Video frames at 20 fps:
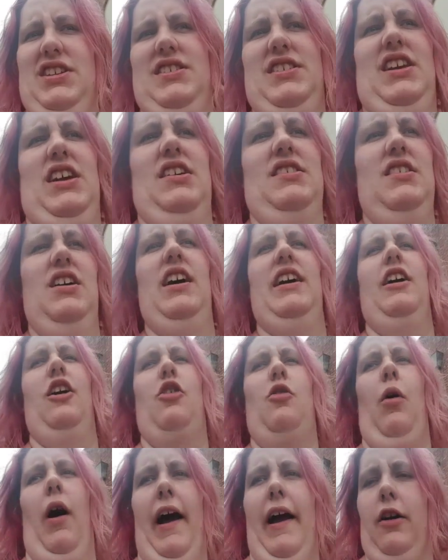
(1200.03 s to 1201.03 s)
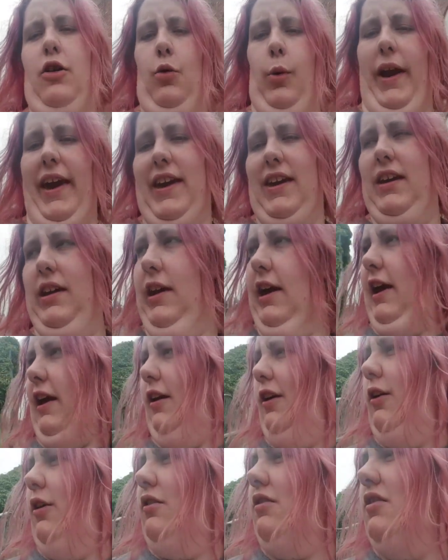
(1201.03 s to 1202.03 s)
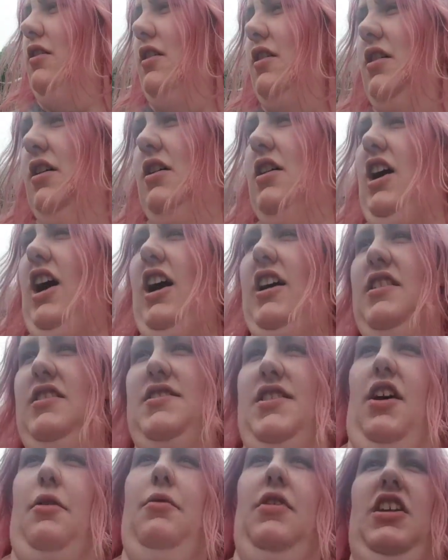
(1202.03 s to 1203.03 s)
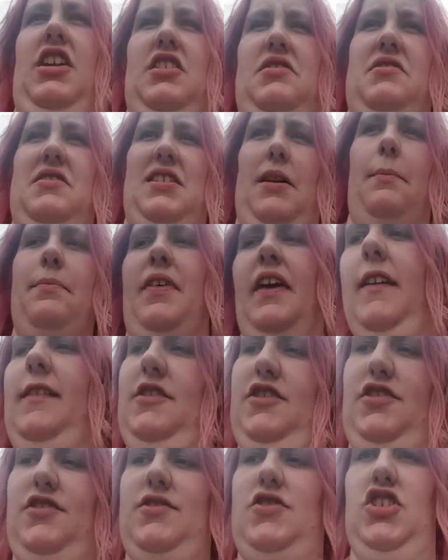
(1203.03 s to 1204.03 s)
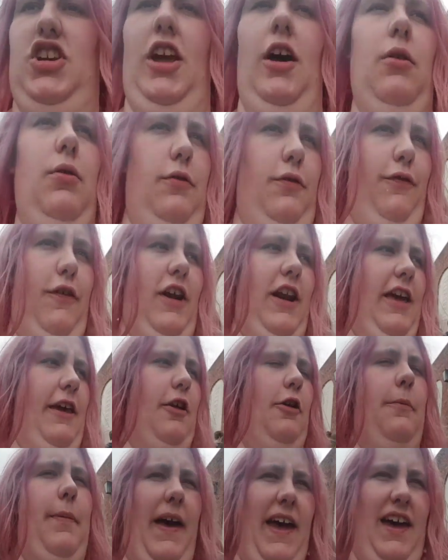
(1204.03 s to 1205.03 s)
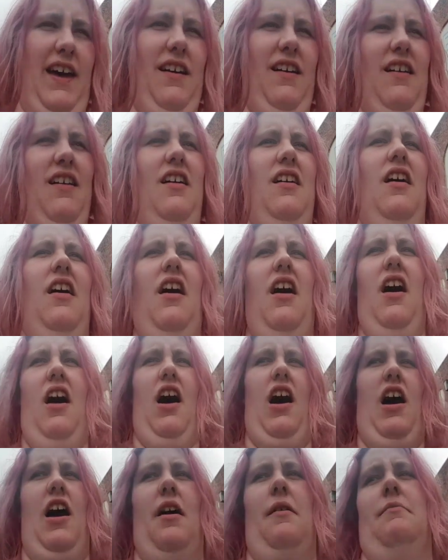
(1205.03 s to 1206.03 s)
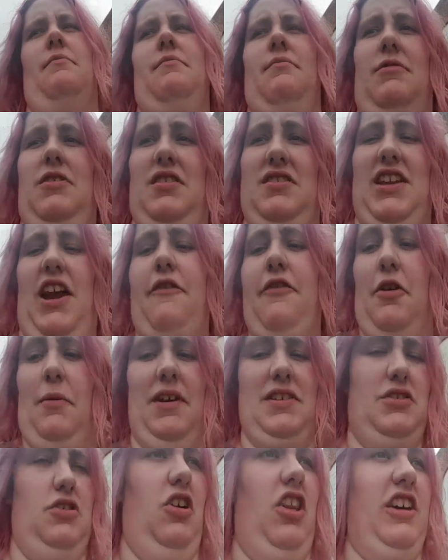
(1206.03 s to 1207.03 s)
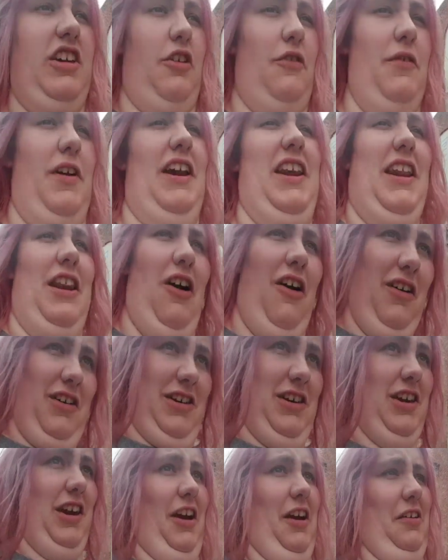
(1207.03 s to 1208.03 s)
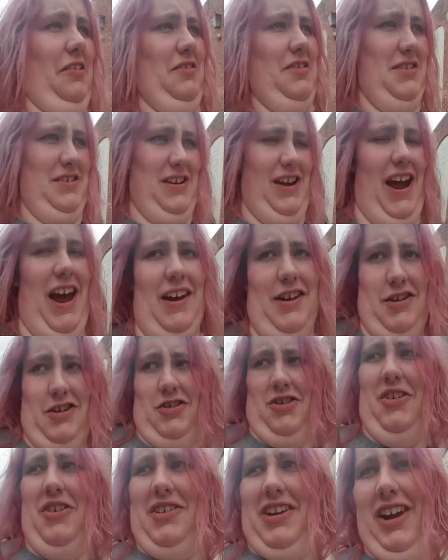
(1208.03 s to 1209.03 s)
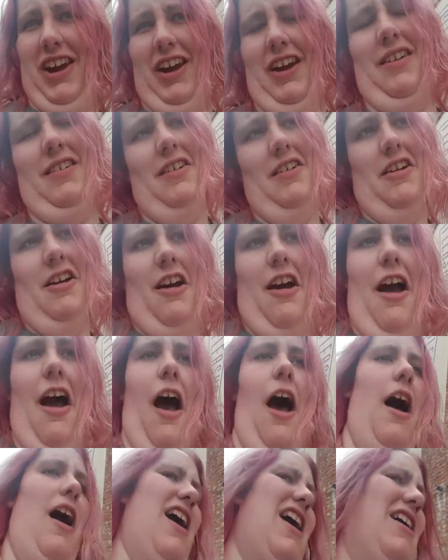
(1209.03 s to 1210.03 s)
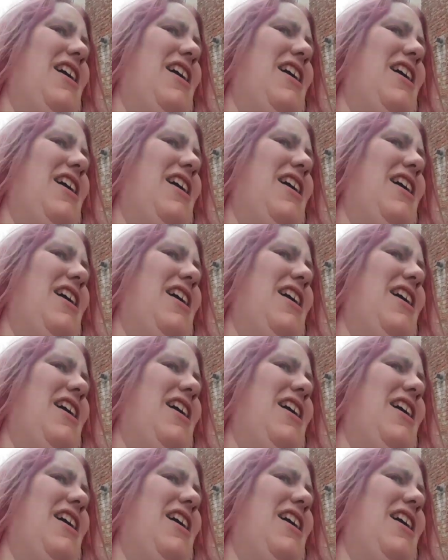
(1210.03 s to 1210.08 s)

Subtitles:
only did it just as it was like a quite quick queue, and I wanted something just chilled for a little bit, because everywhere's got like a really long queue, so it had a short queue.